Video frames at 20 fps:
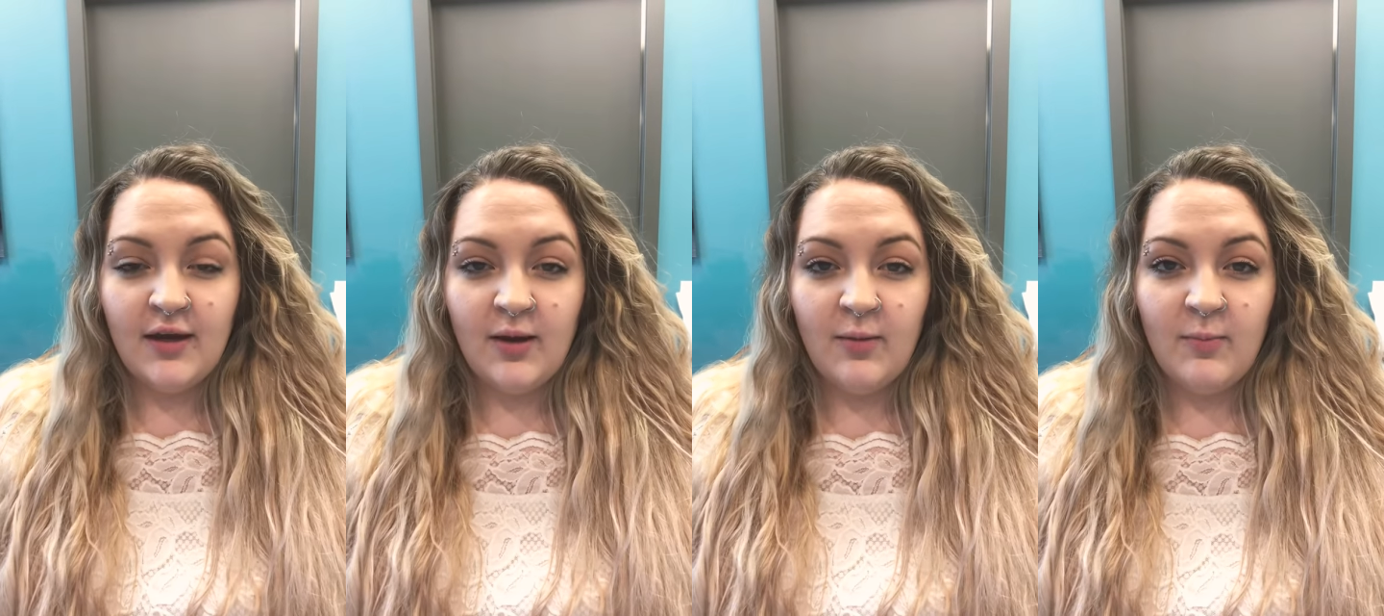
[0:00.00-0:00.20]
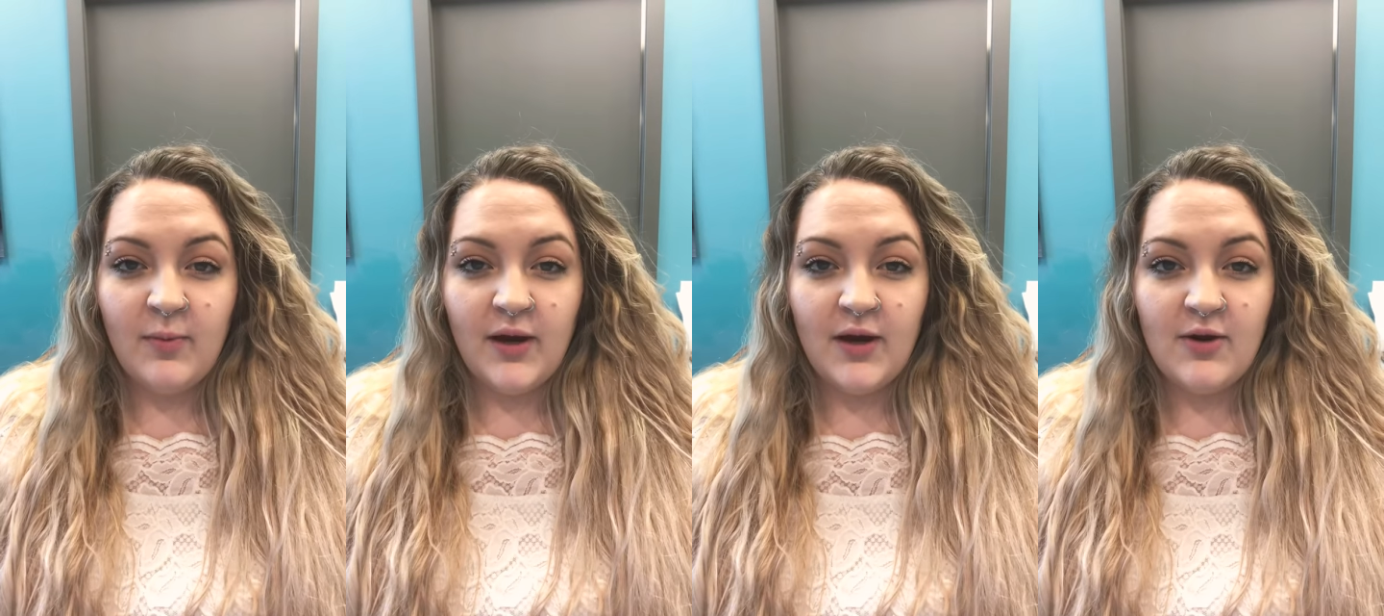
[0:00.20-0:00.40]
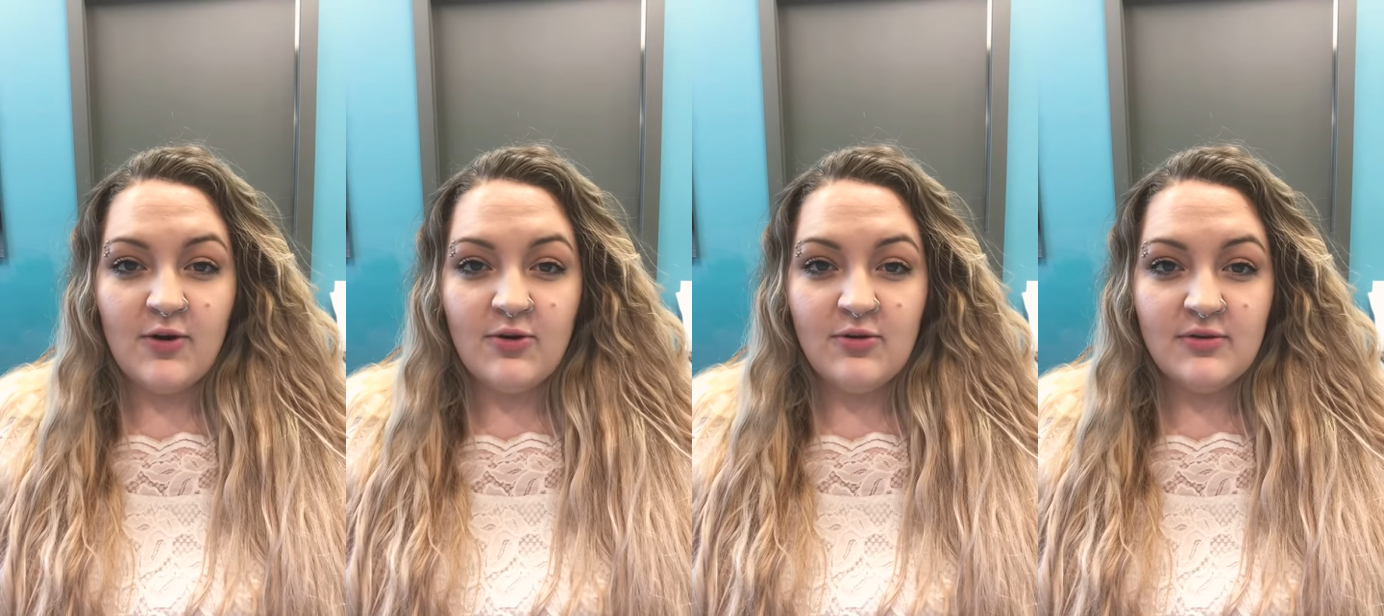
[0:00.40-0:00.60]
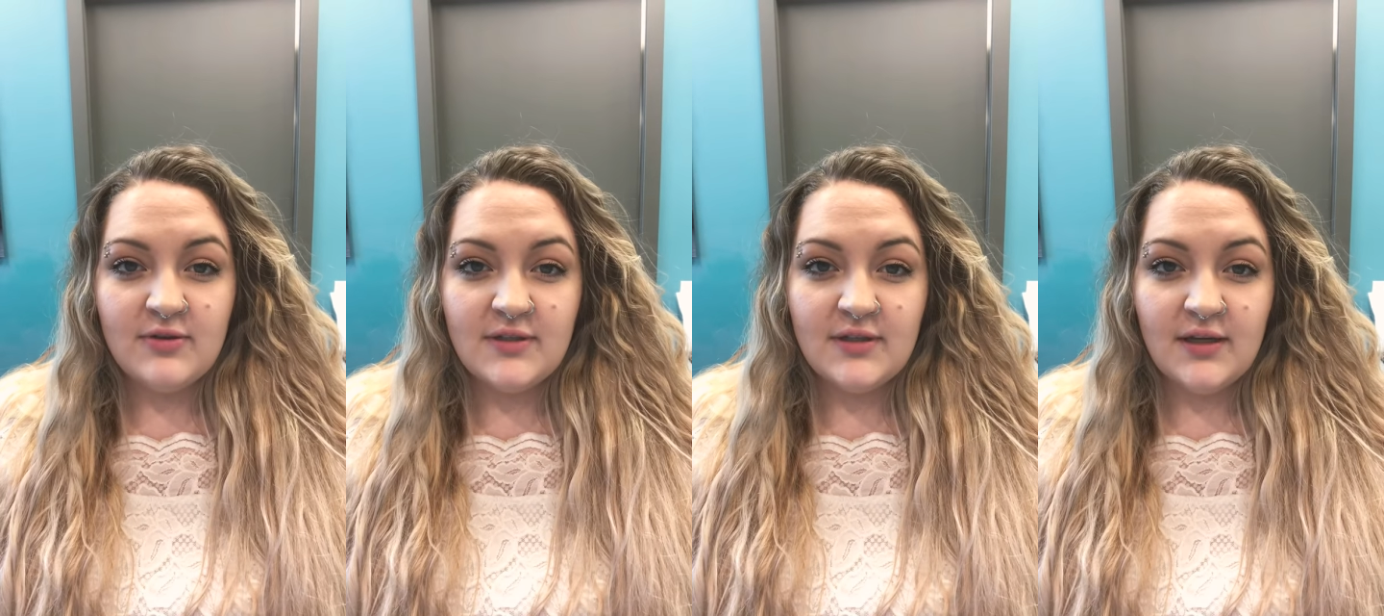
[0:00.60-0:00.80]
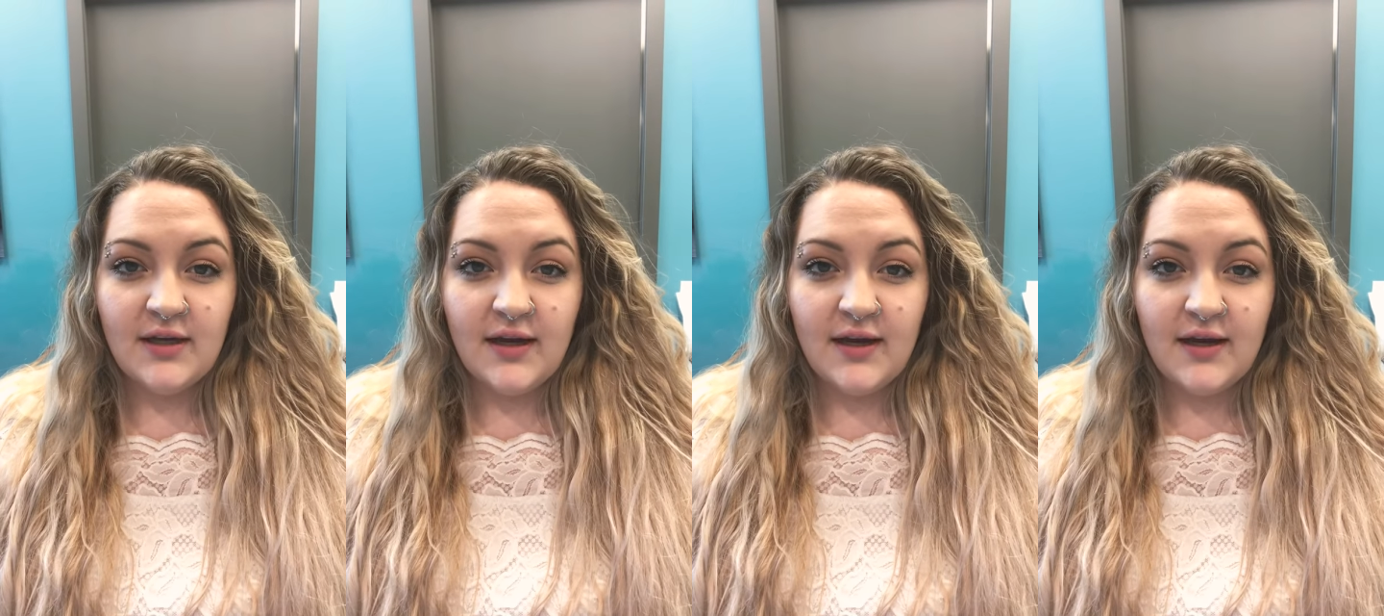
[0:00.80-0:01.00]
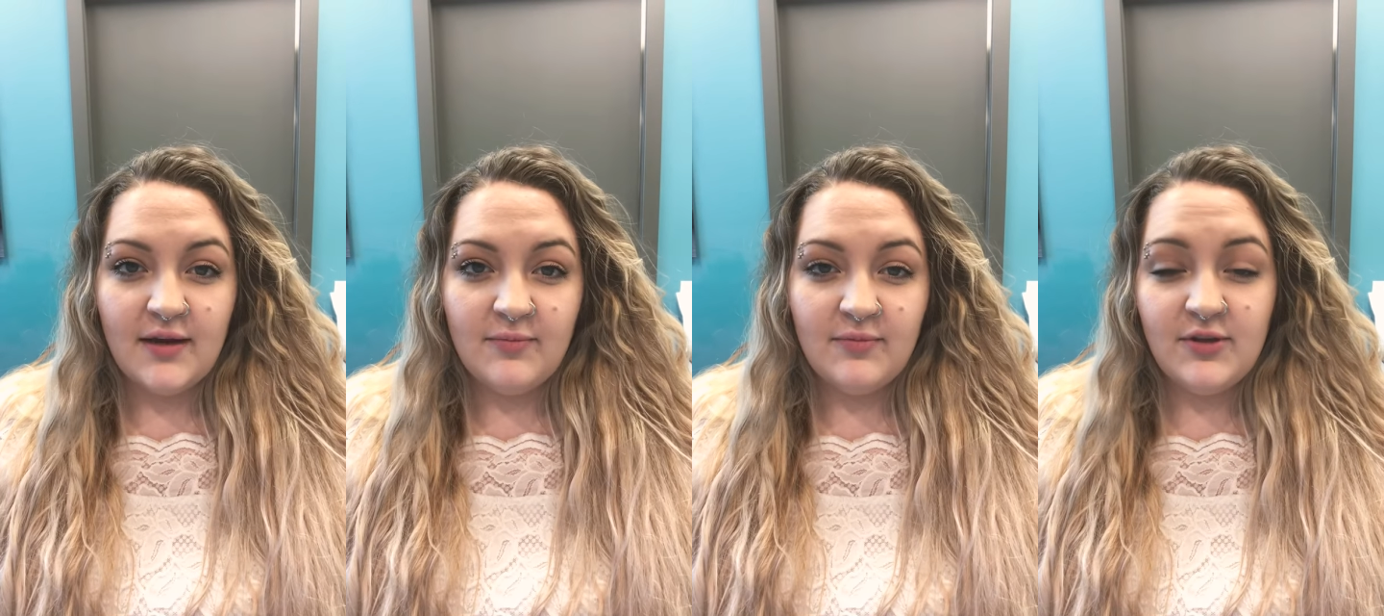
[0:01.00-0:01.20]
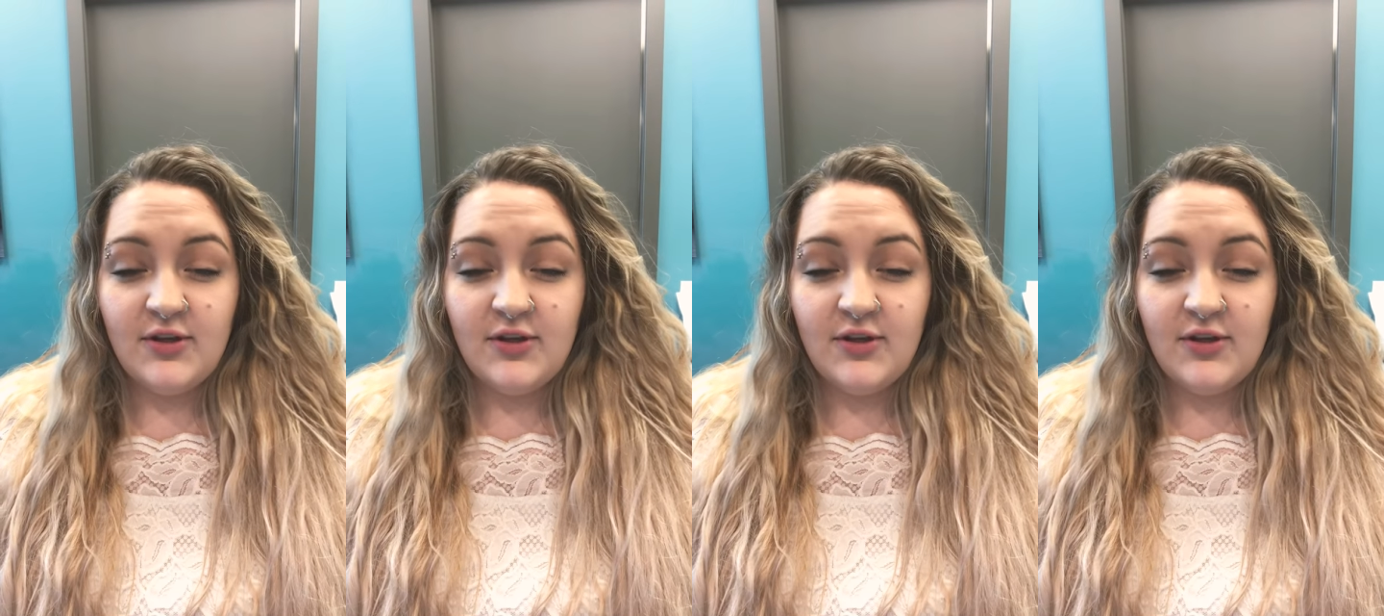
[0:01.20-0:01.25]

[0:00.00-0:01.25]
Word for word: about um,